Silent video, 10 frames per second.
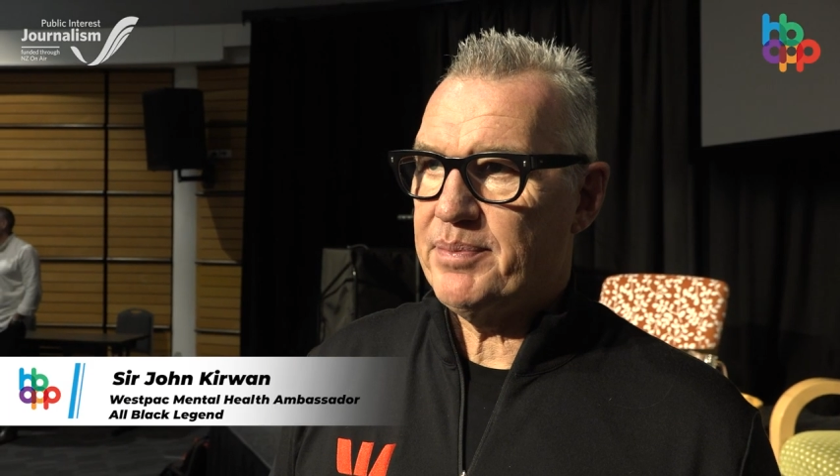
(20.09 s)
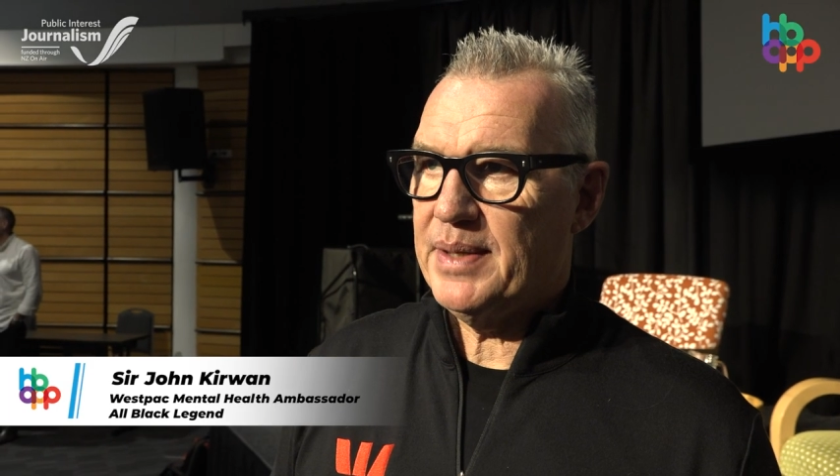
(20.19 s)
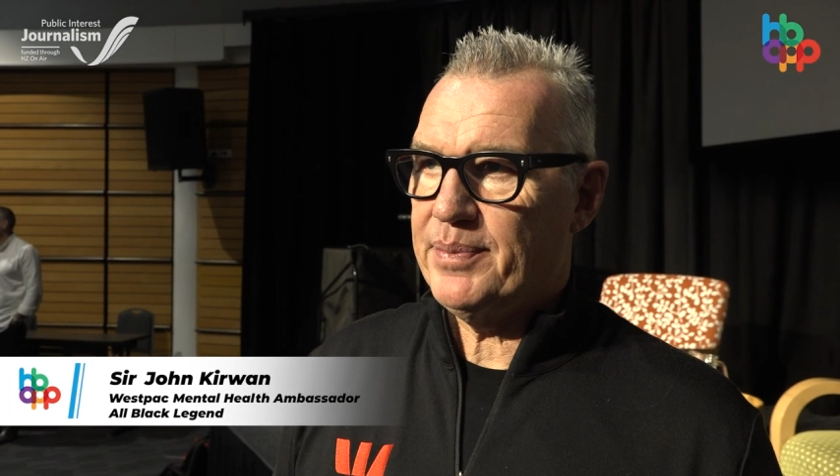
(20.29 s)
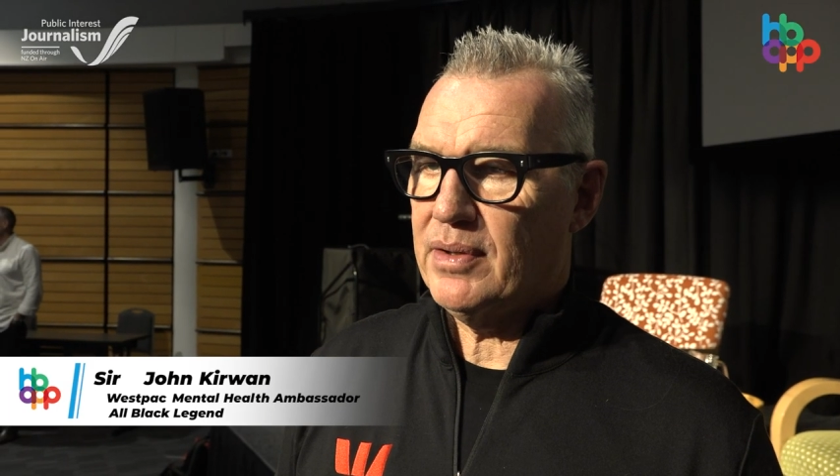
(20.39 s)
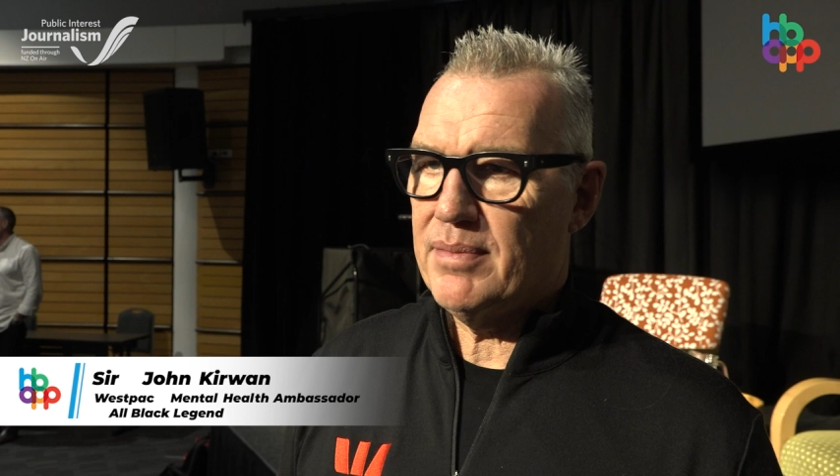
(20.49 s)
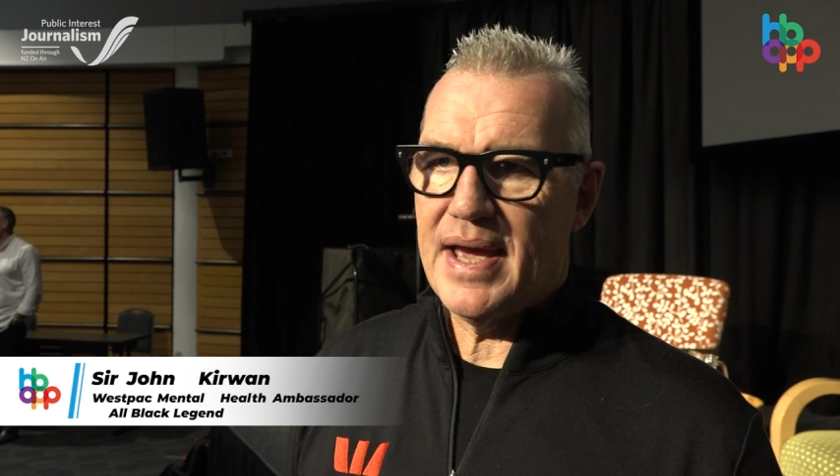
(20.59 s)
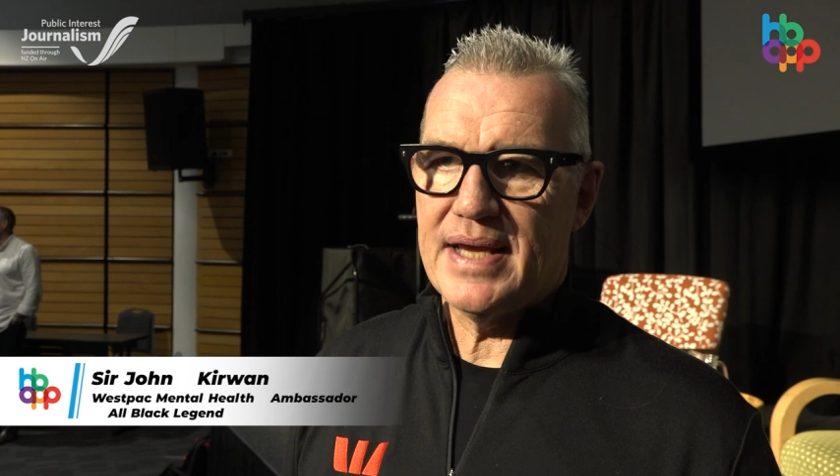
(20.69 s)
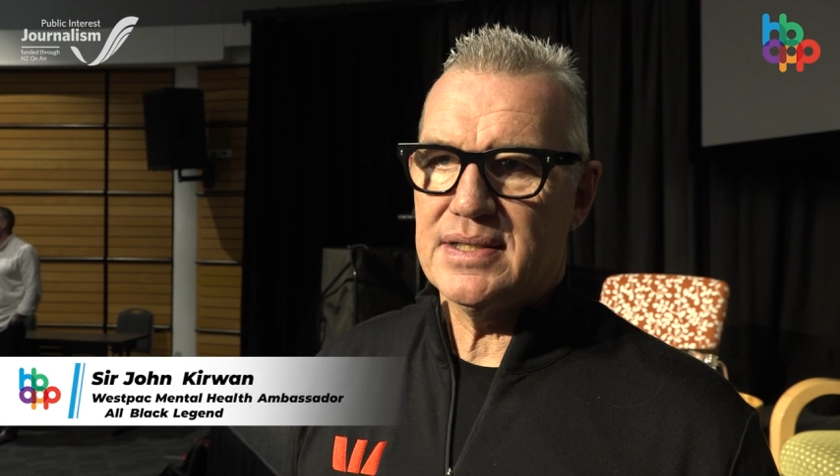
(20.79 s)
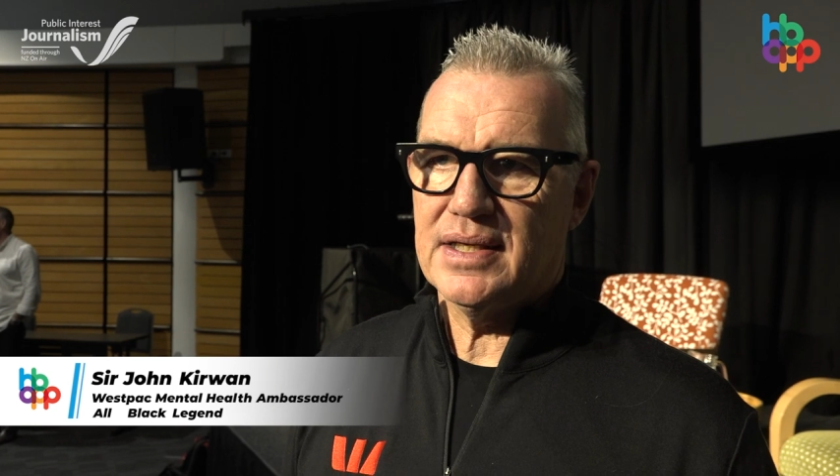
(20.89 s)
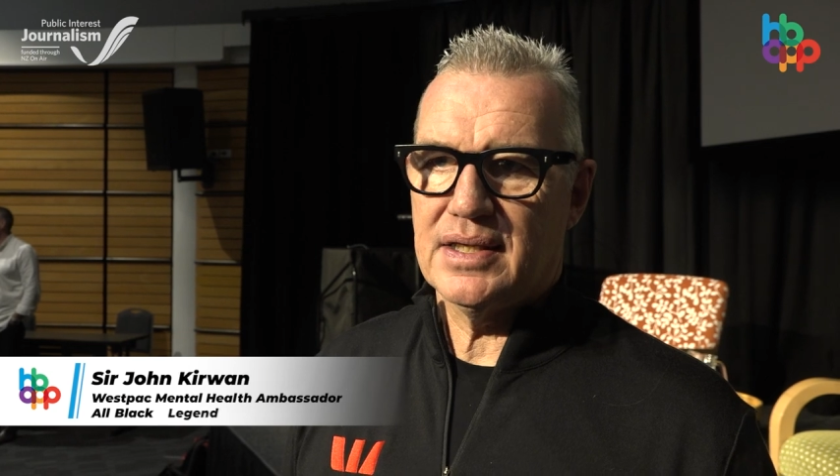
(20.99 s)
people are
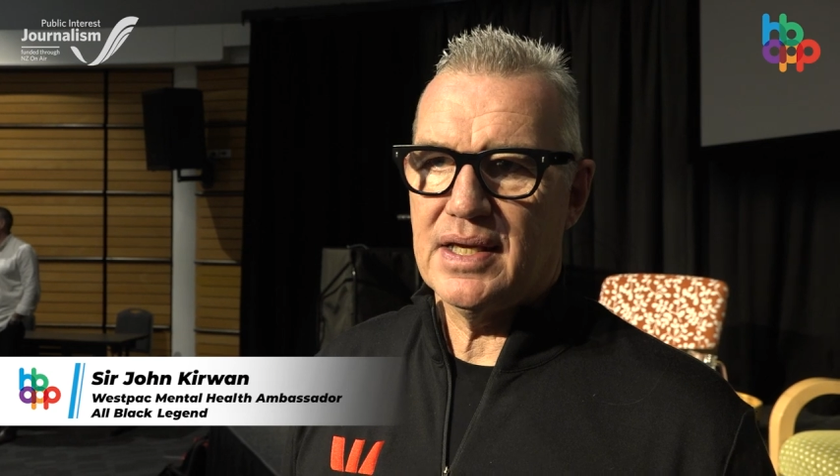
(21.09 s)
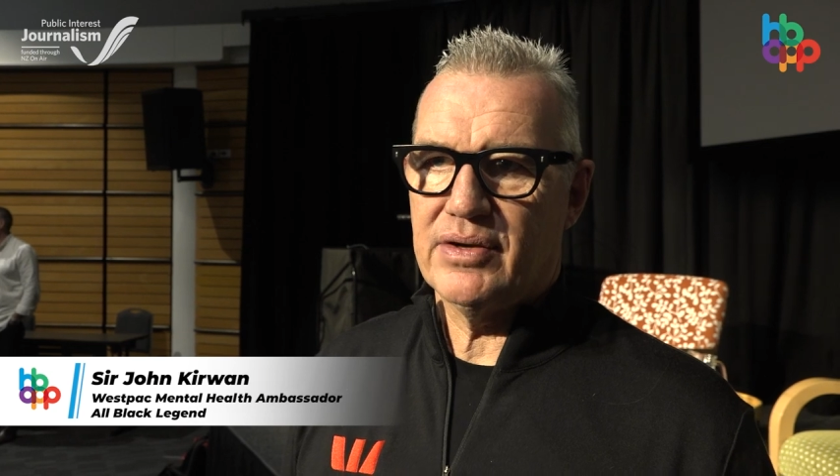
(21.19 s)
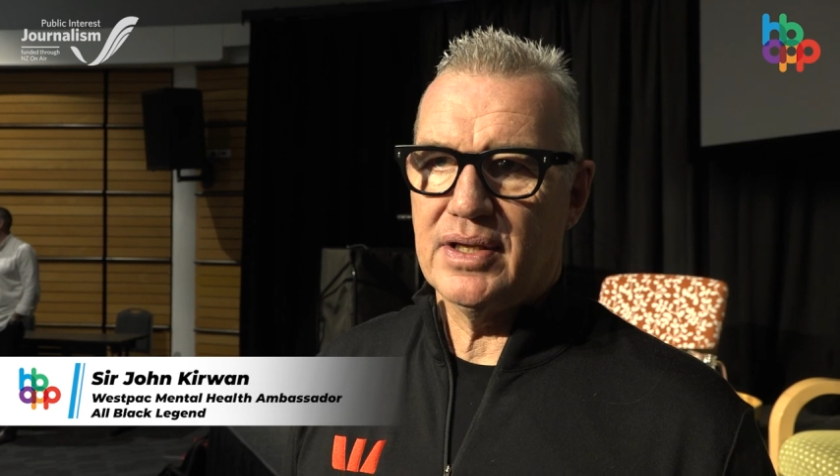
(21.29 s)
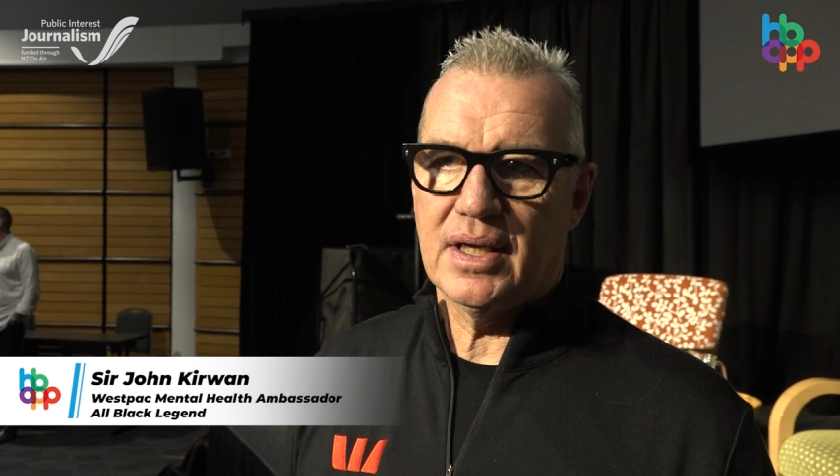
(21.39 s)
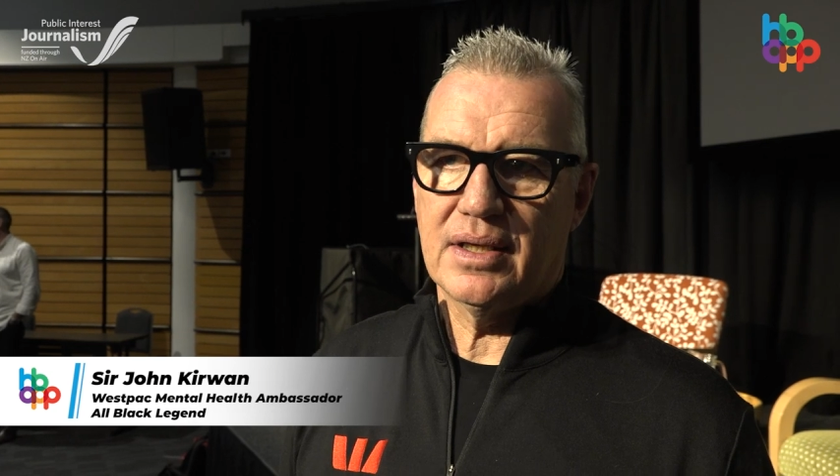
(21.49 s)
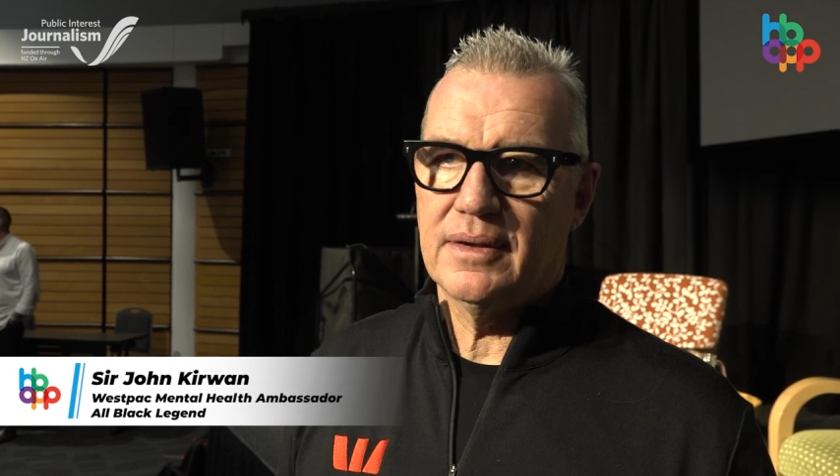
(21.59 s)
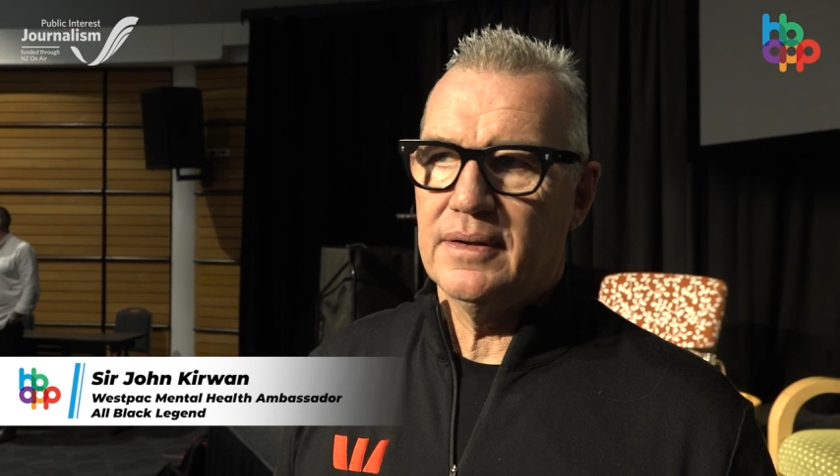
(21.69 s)
amazing and they're in a